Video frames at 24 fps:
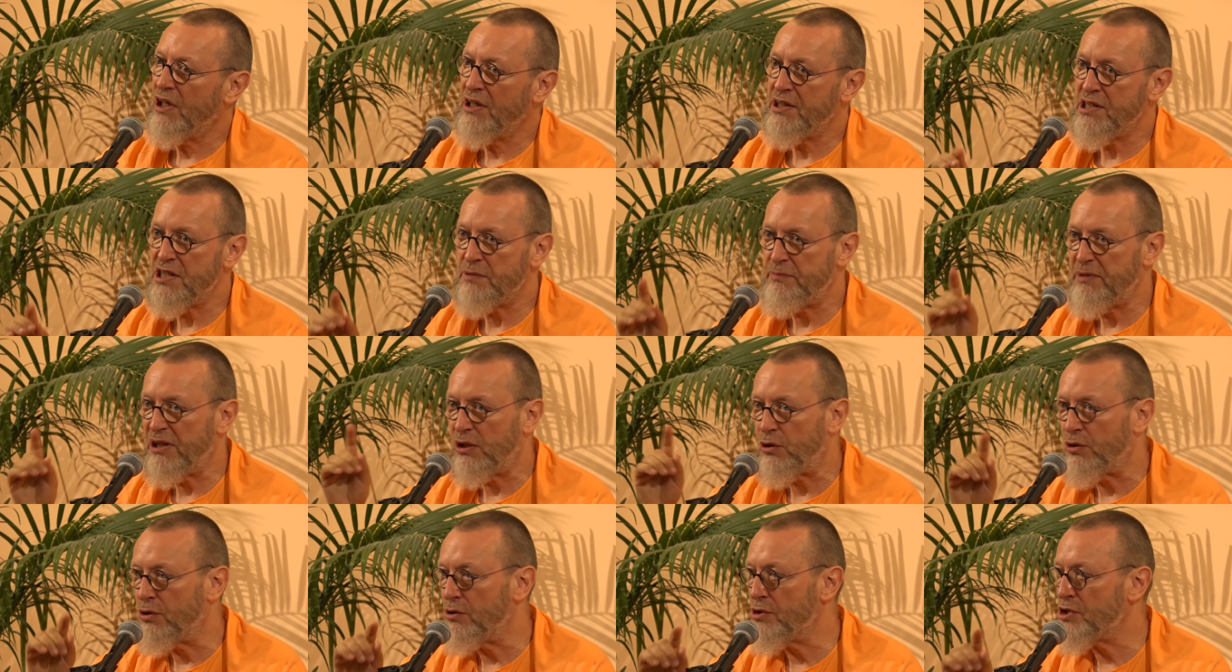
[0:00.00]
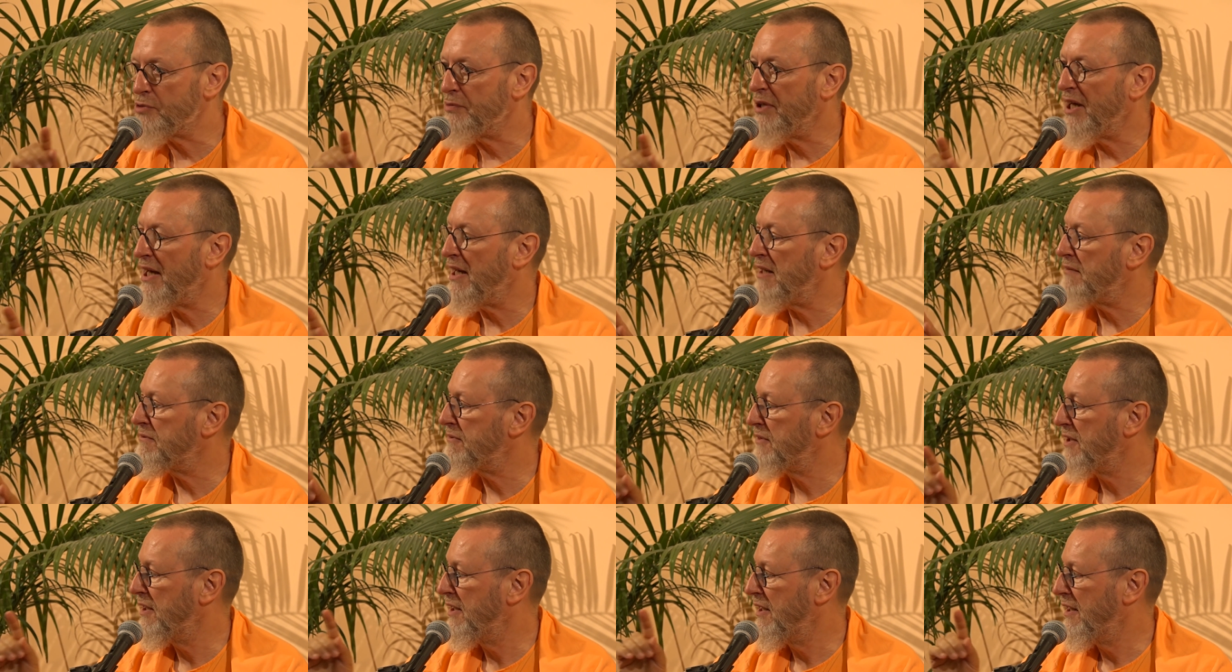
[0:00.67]
It is because we
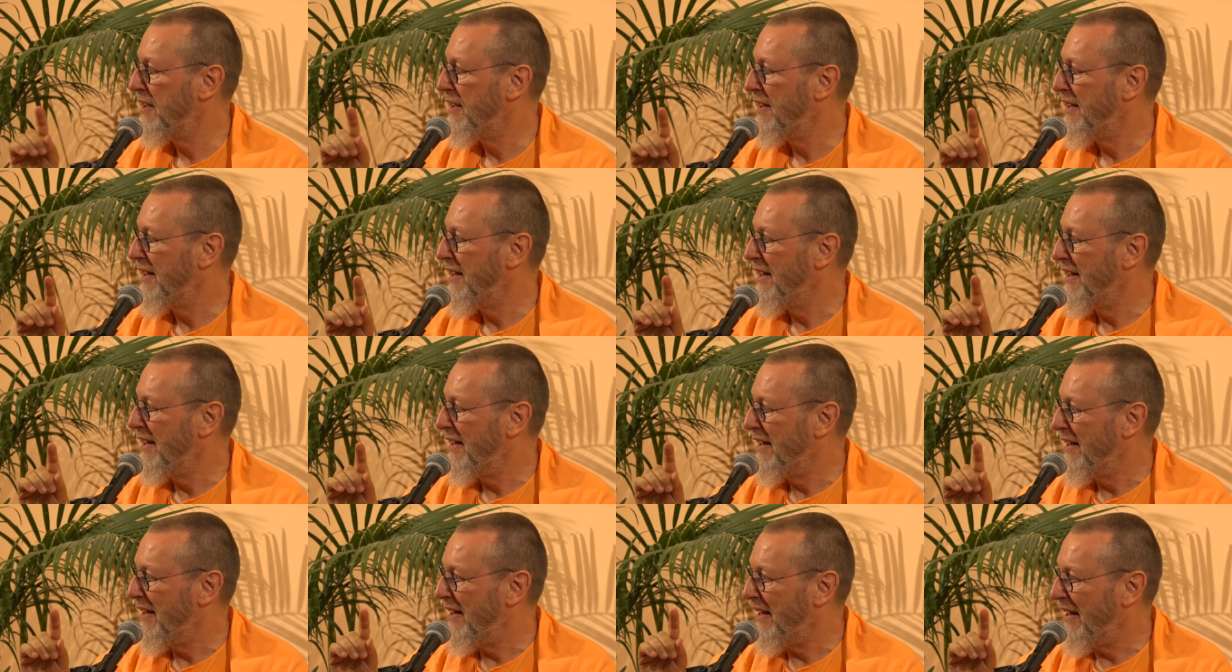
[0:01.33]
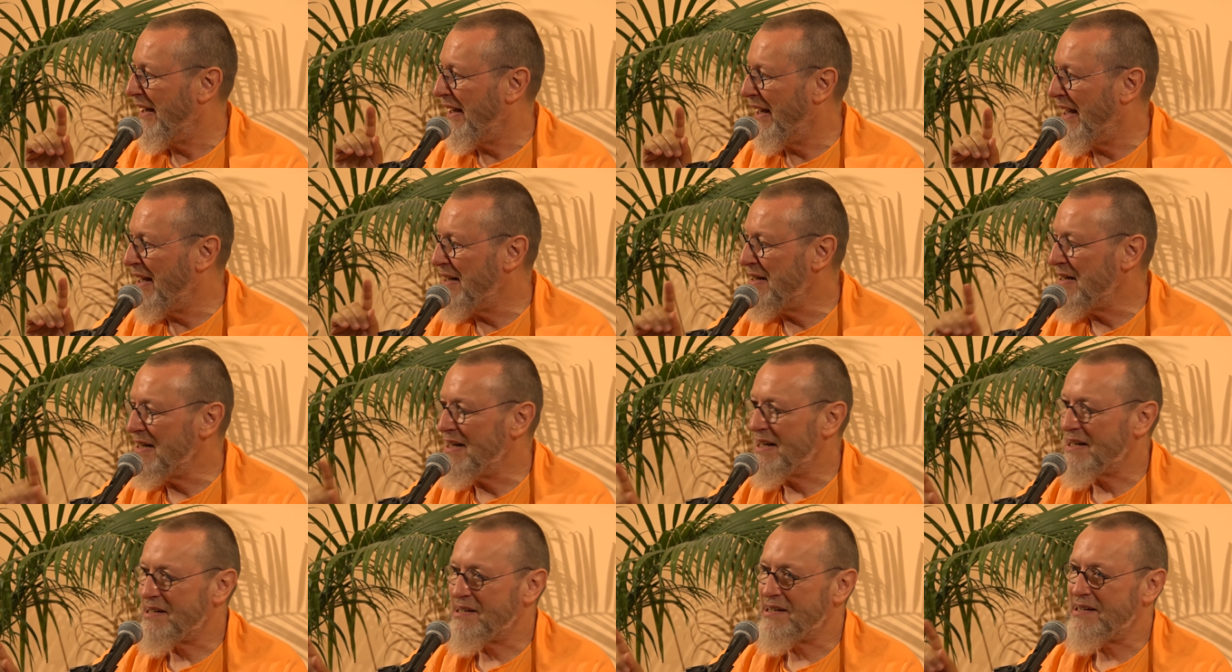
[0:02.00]
have
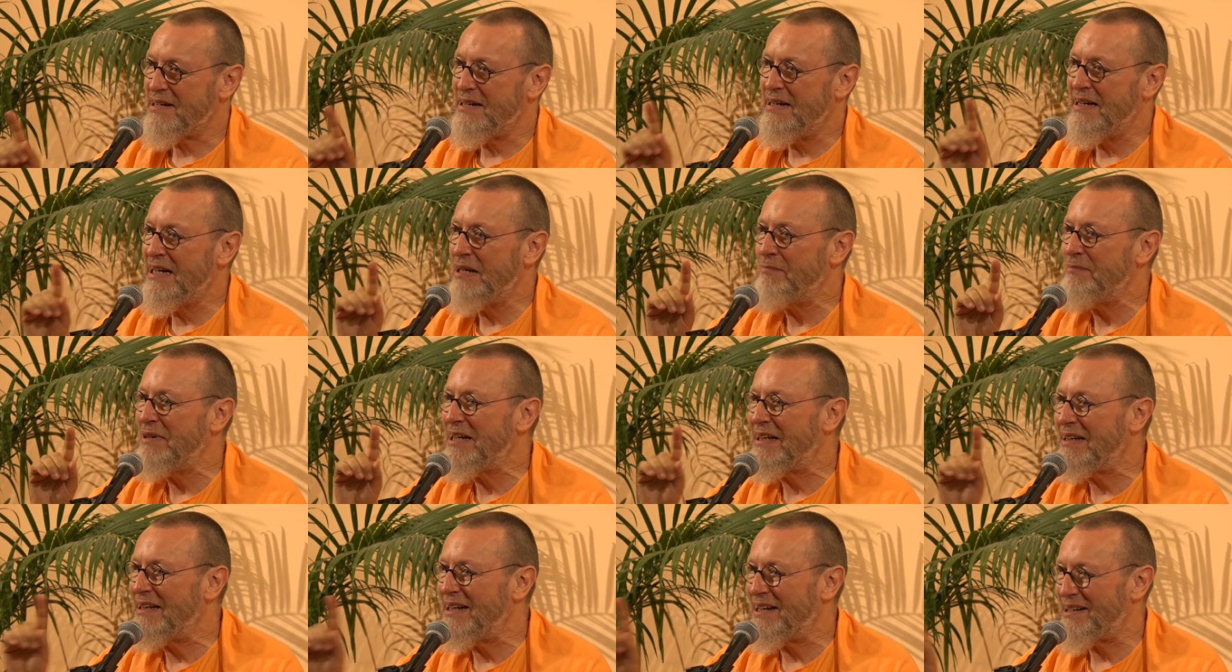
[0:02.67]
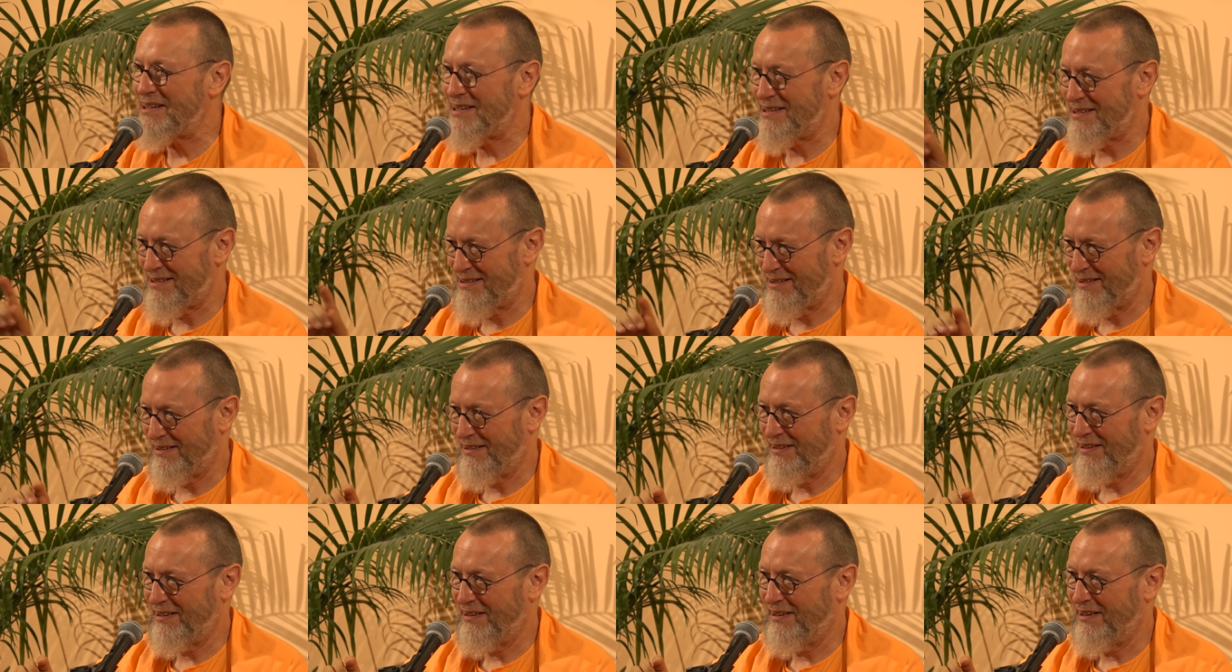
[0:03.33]
endless, limitless
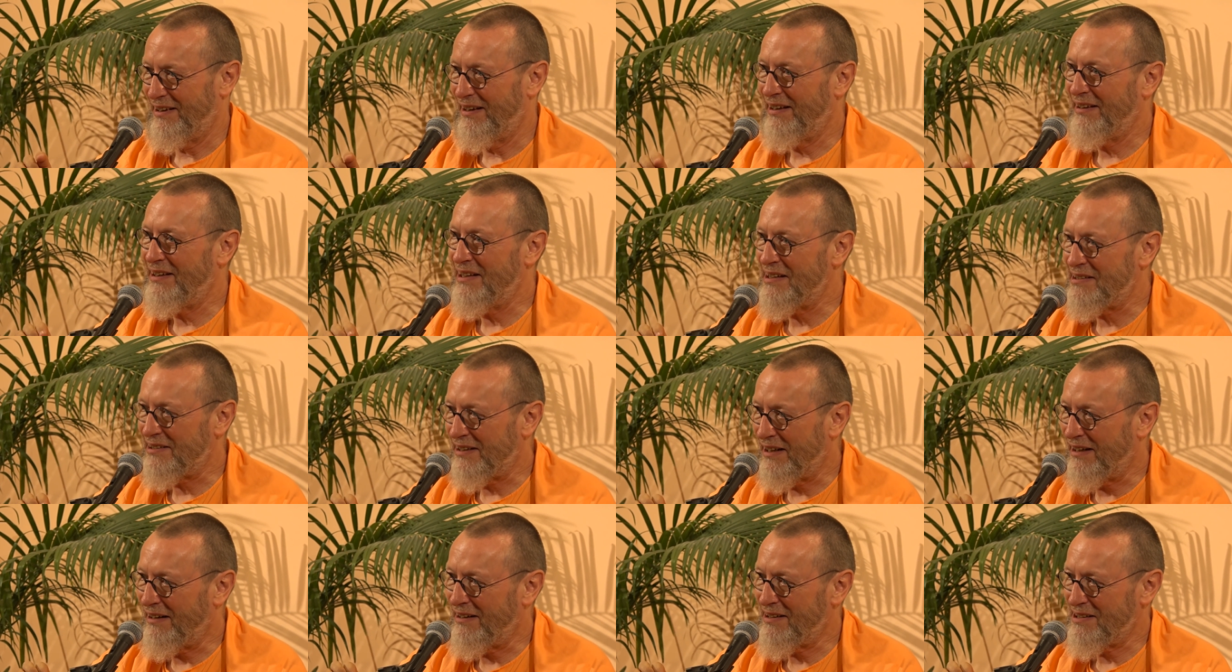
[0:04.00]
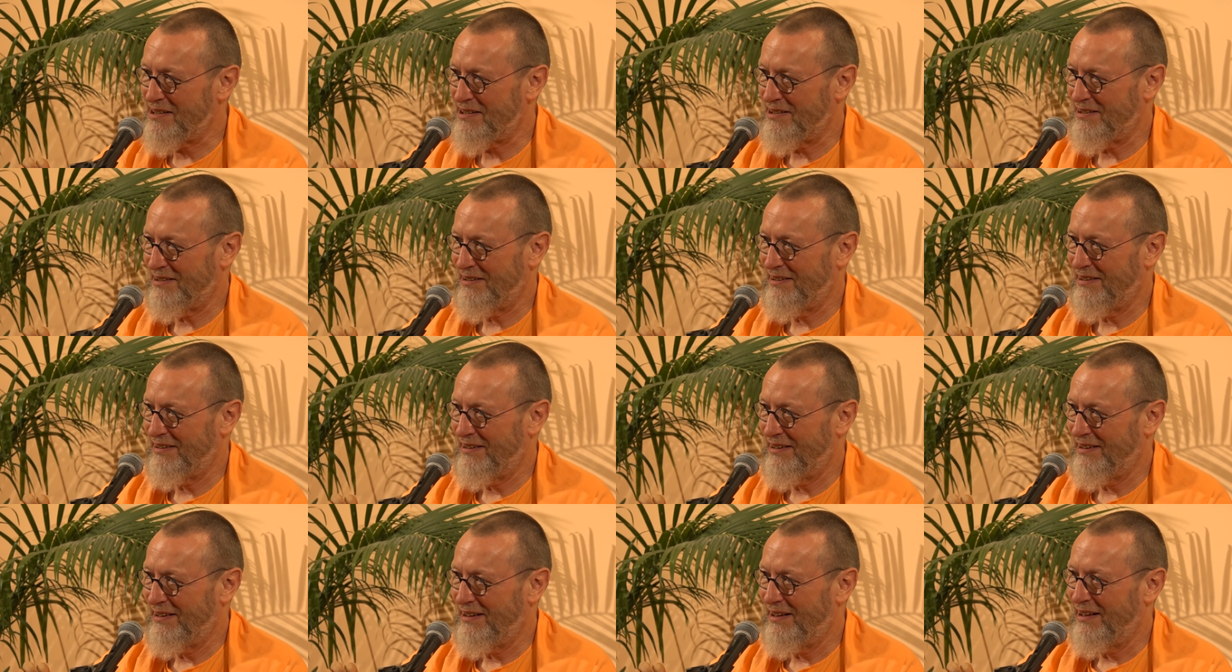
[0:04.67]
desires
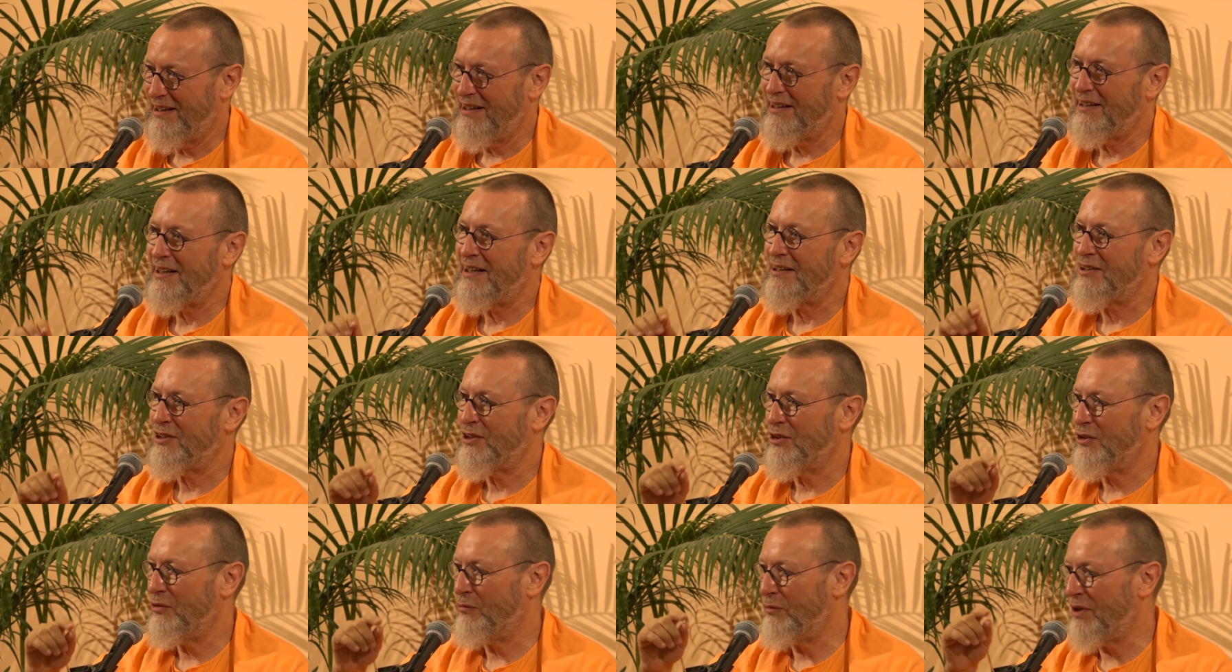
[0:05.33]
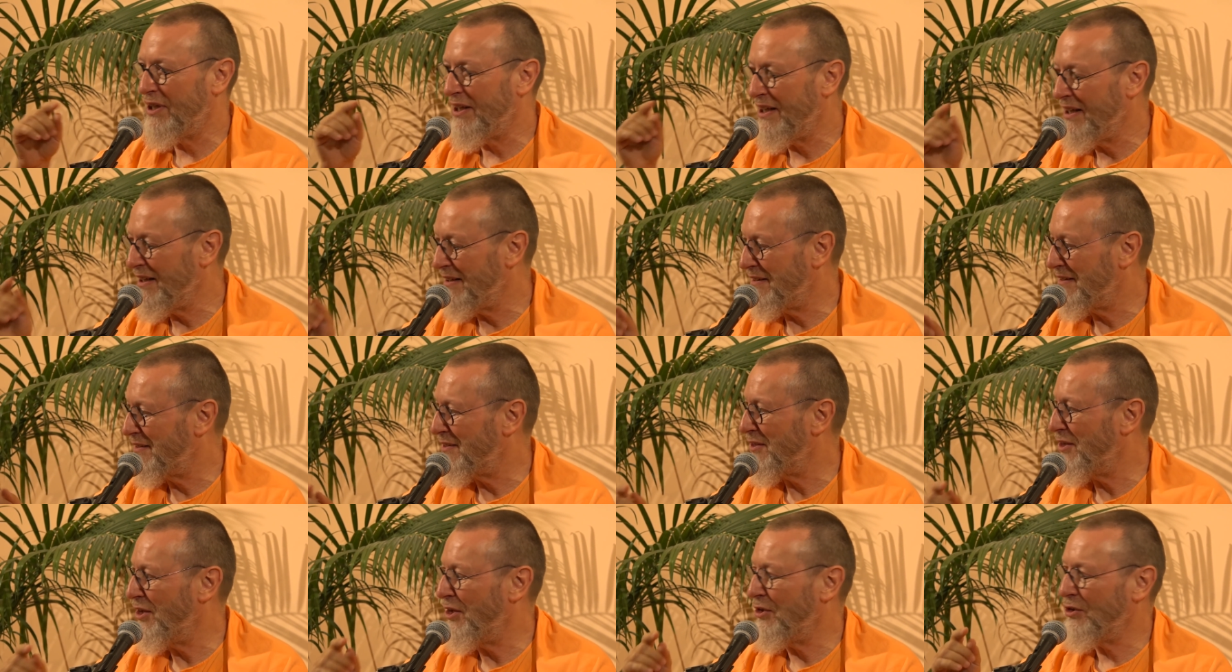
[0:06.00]
that we
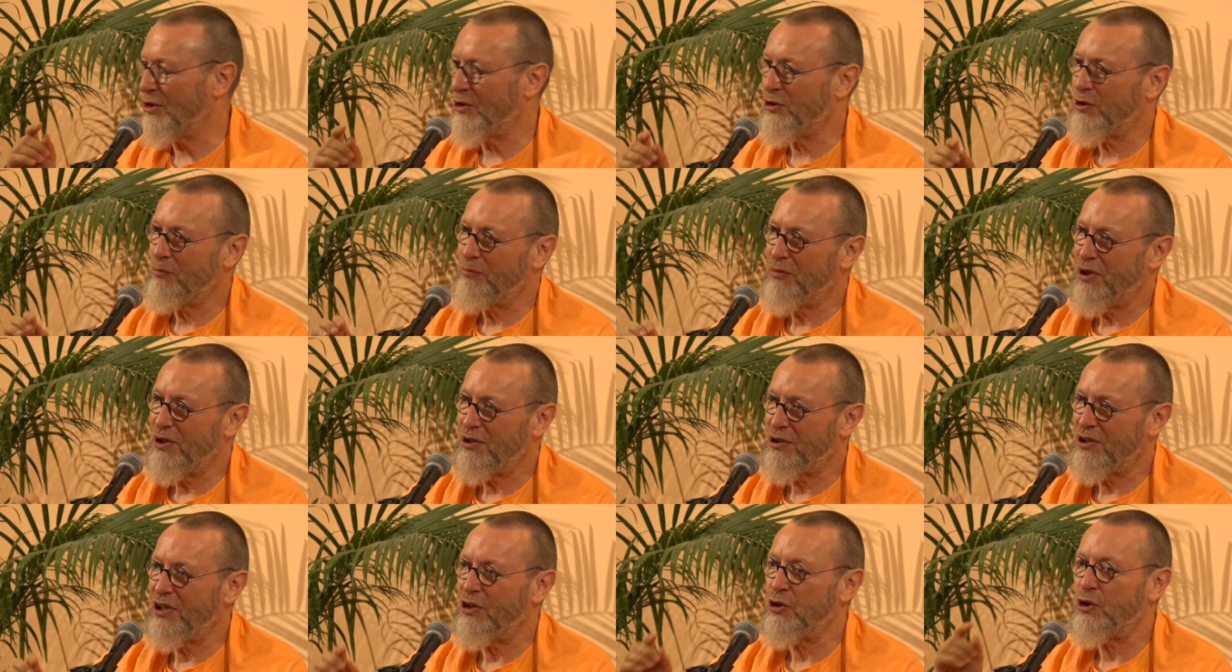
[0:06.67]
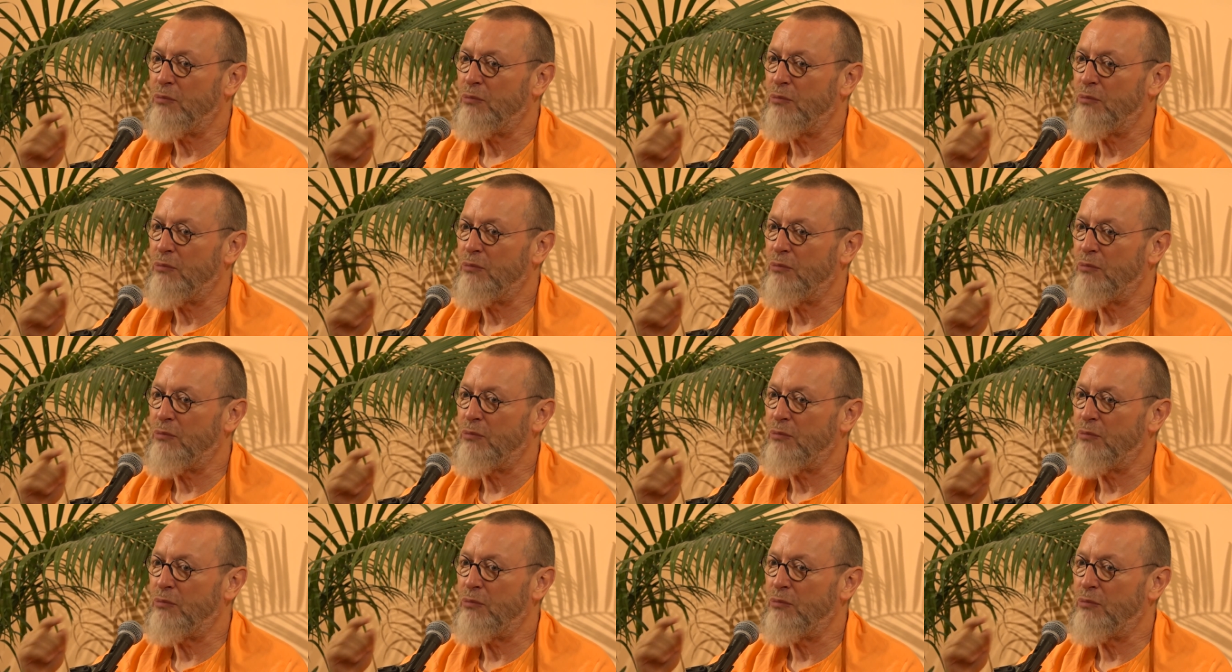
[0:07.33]
need another birth.